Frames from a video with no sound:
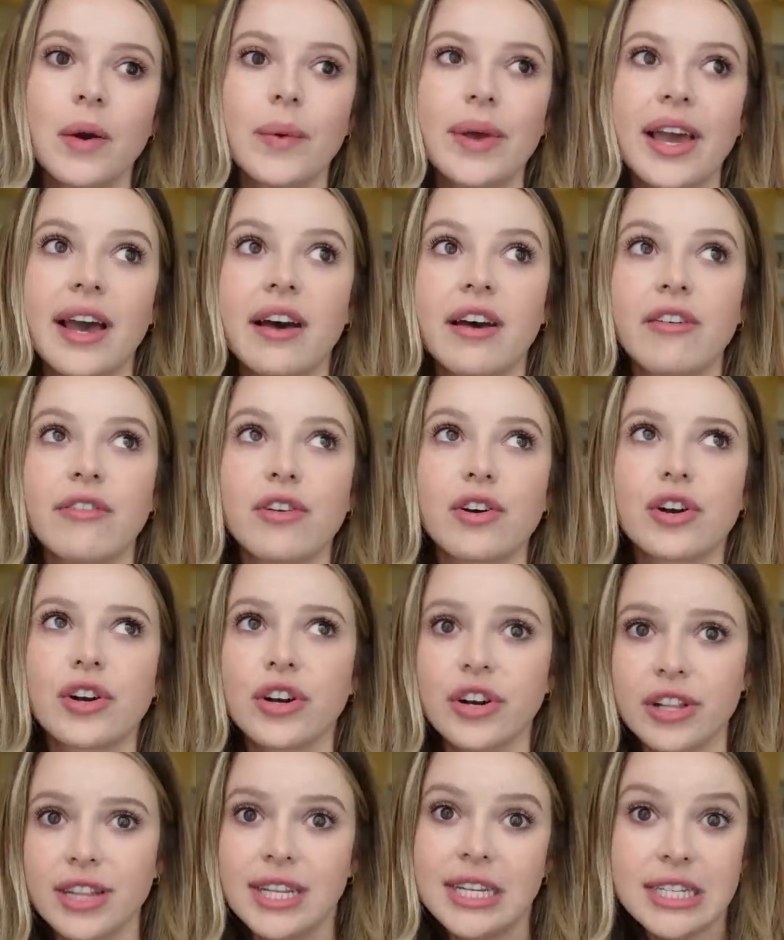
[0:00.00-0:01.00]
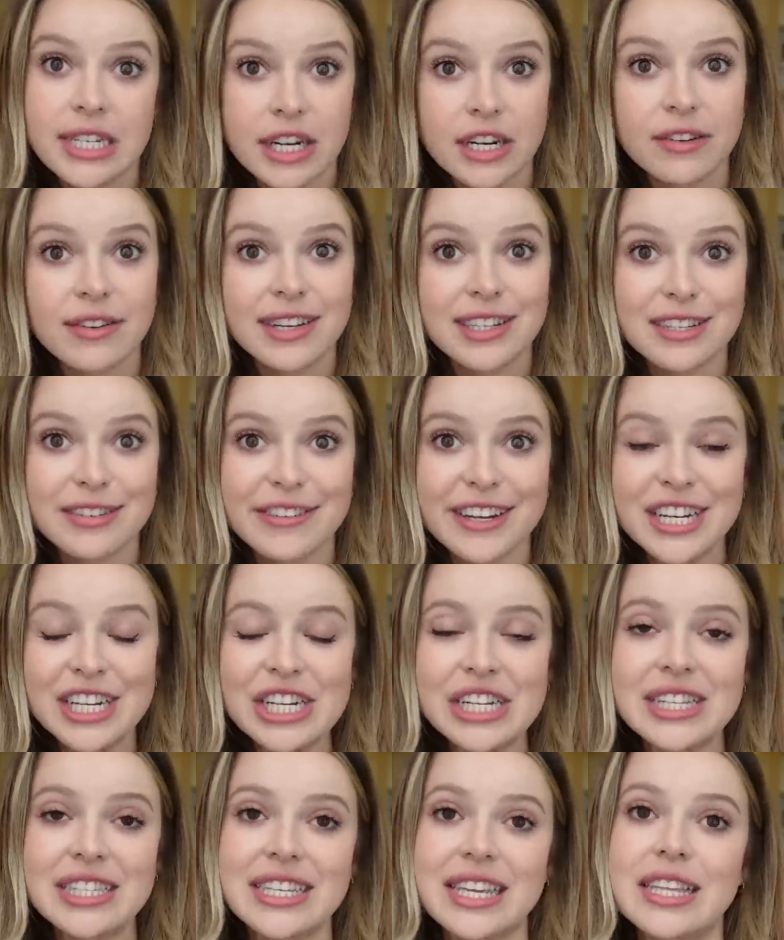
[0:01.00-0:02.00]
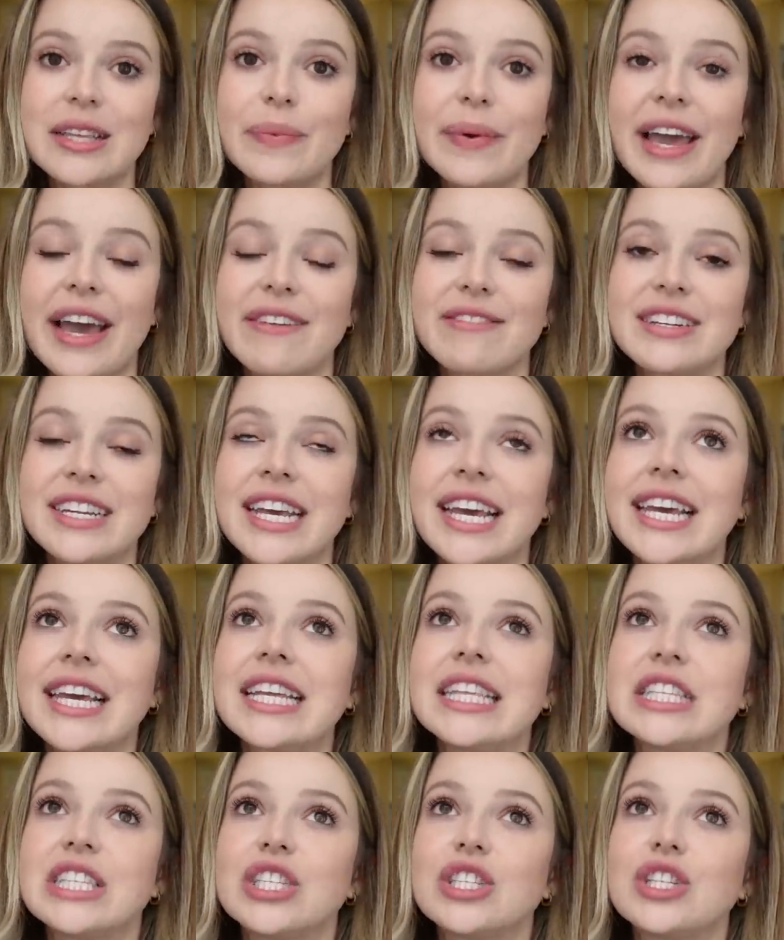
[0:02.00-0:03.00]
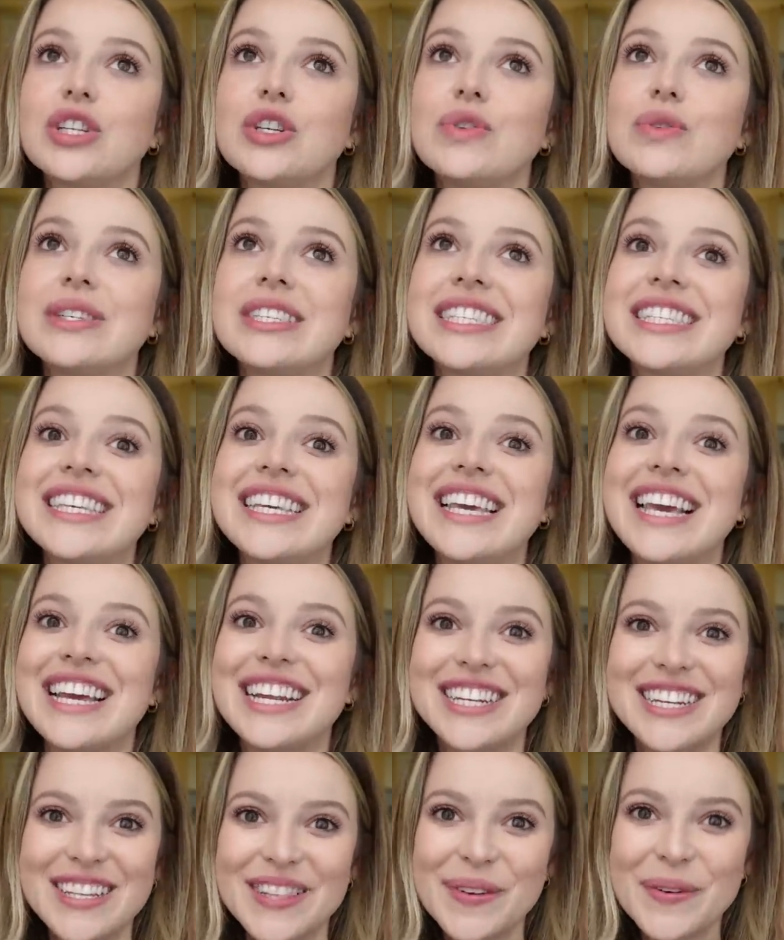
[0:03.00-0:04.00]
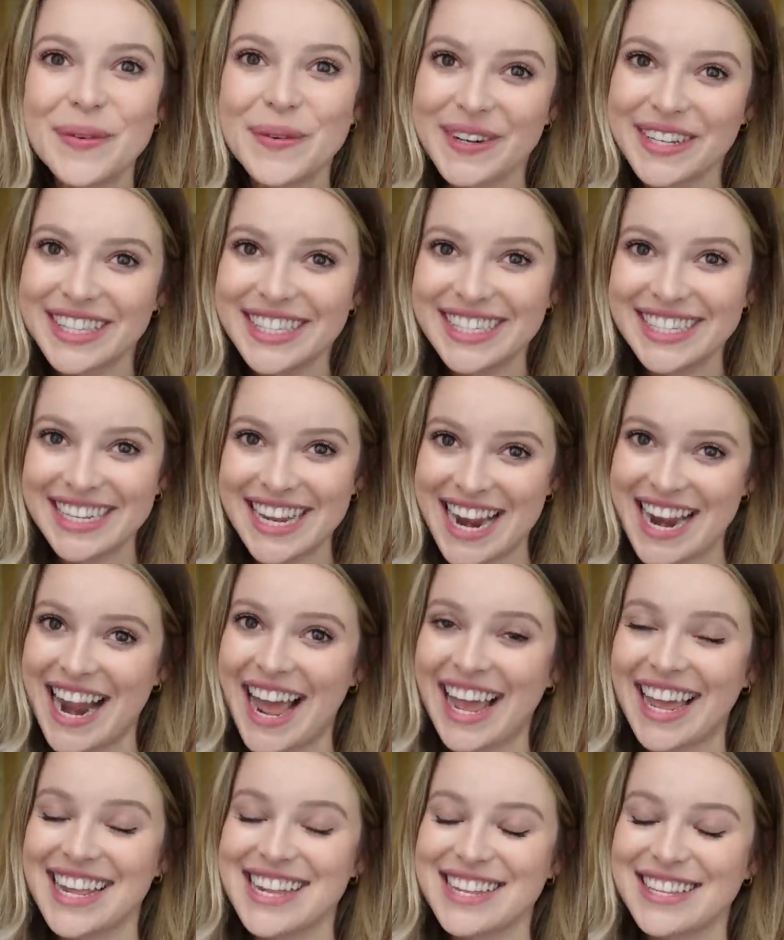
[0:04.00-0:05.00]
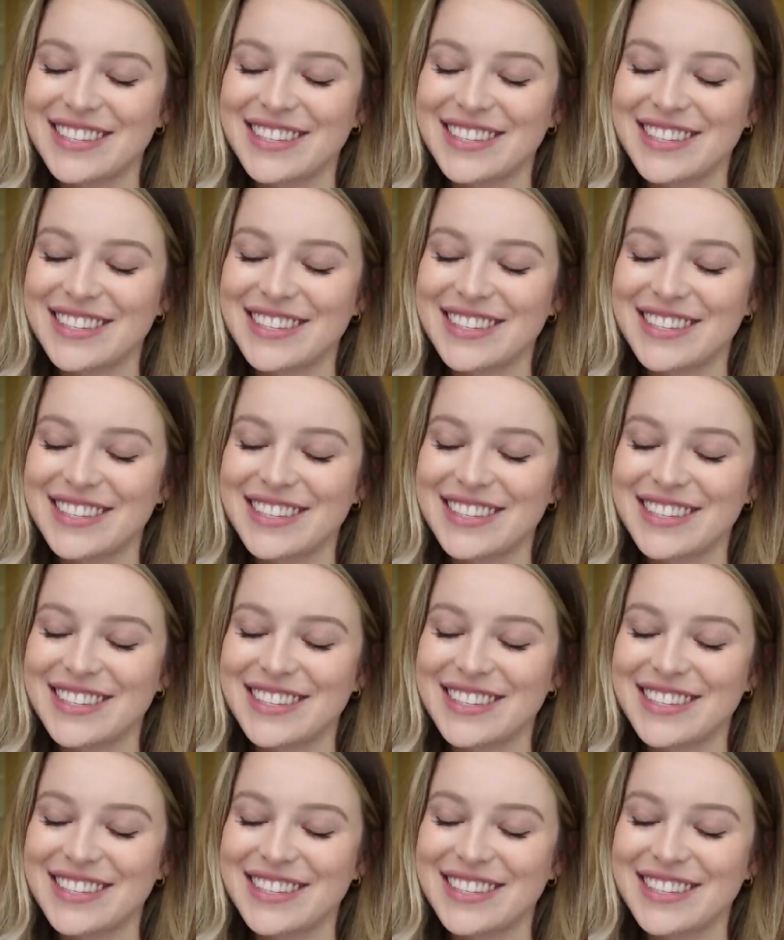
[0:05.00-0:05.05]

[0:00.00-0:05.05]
We have early dinner reservations and then we have tickets to see Into the Woods tonight.